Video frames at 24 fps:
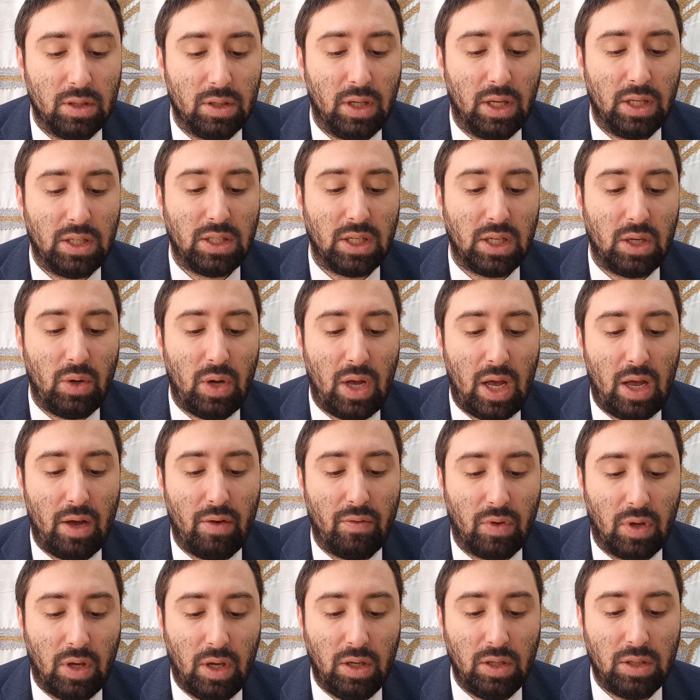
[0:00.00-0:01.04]
Let's say you
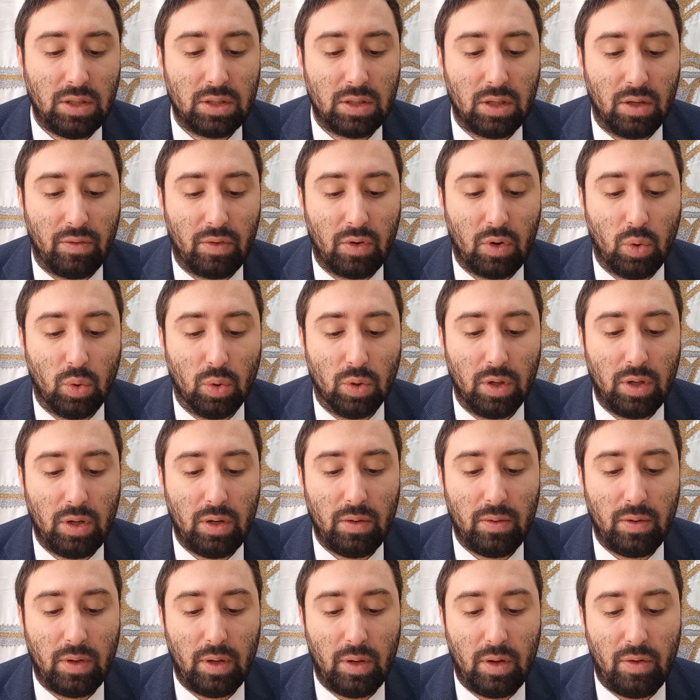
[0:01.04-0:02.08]
have yeast of chulin,
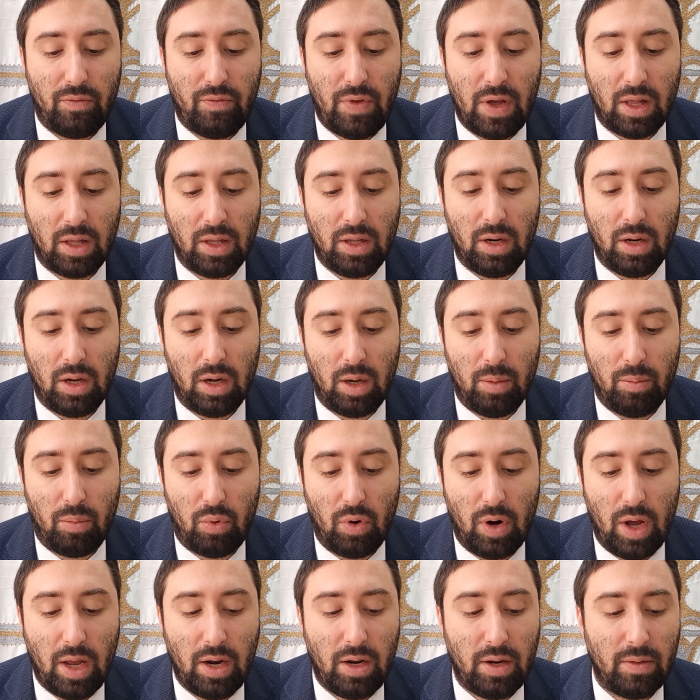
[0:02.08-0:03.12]
it fell in a
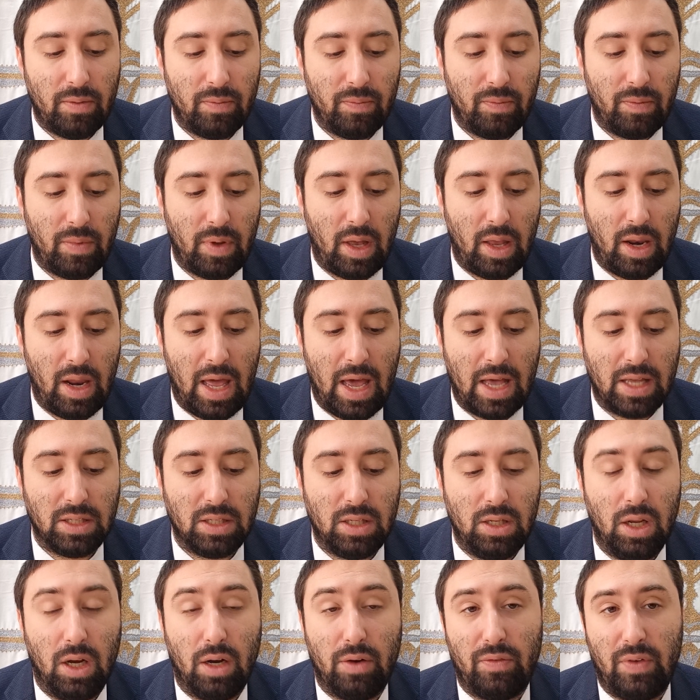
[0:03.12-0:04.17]
bread, and has
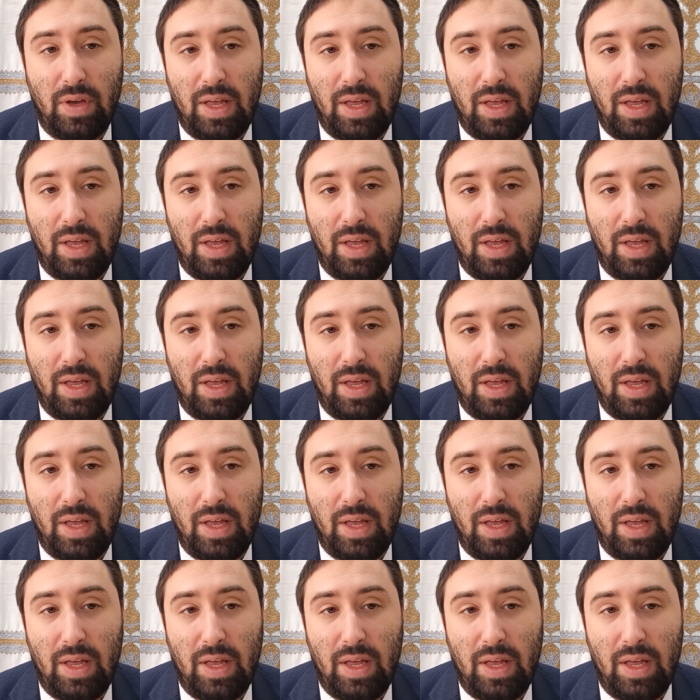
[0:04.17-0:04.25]
enough.